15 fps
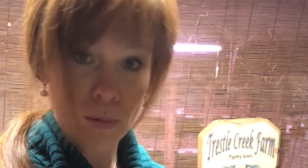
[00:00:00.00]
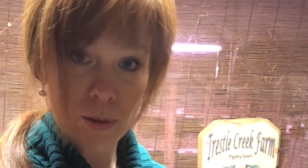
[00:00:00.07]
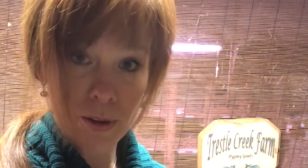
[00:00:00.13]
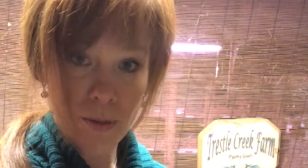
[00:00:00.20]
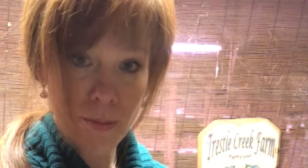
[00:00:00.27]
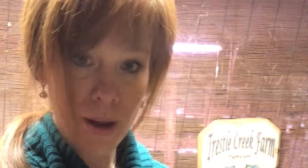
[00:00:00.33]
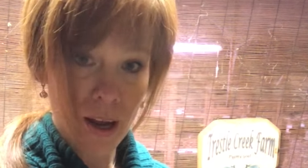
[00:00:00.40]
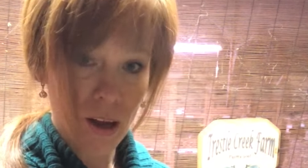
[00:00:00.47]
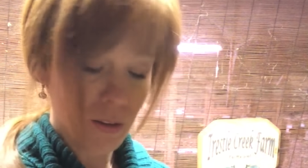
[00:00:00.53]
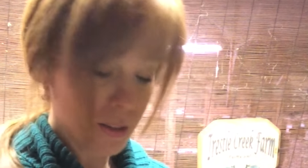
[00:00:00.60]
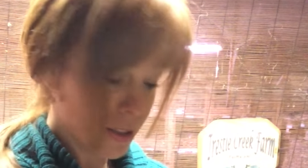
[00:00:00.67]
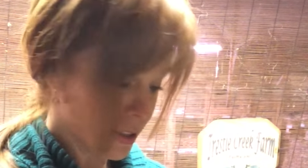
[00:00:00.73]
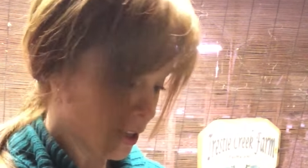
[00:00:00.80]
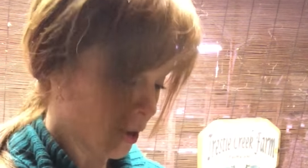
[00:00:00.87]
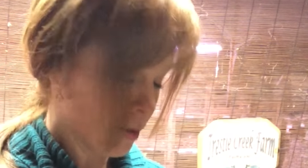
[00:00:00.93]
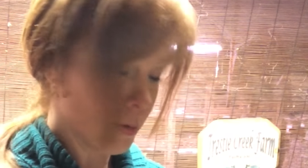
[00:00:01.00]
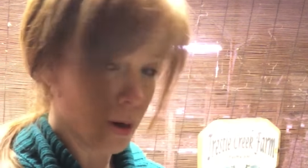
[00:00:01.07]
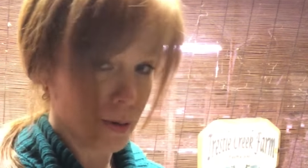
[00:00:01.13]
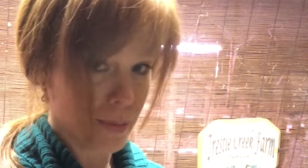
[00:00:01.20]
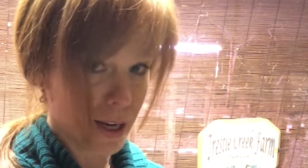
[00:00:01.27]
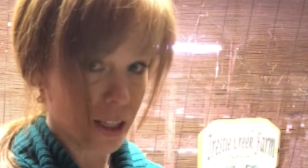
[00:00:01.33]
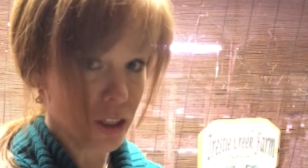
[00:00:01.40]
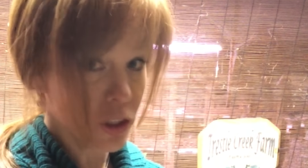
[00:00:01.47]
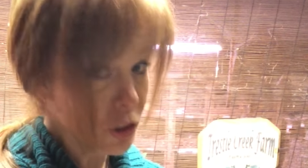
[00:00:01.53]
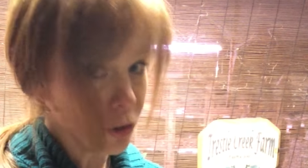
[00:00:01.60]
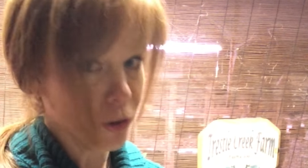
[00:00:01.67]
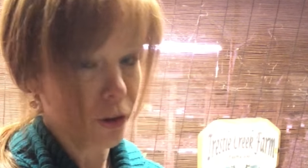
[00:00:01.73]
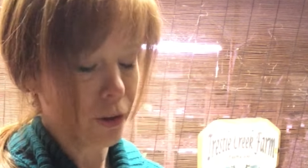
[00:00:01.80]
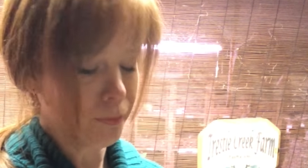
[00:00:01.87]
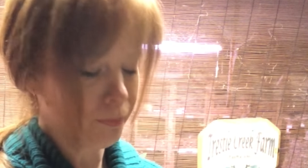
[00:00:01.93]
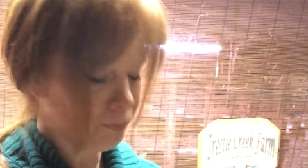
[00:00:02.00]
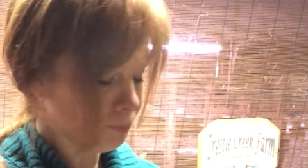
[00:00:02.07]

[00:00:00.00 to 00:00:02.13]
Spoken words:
with the male is I want to make sure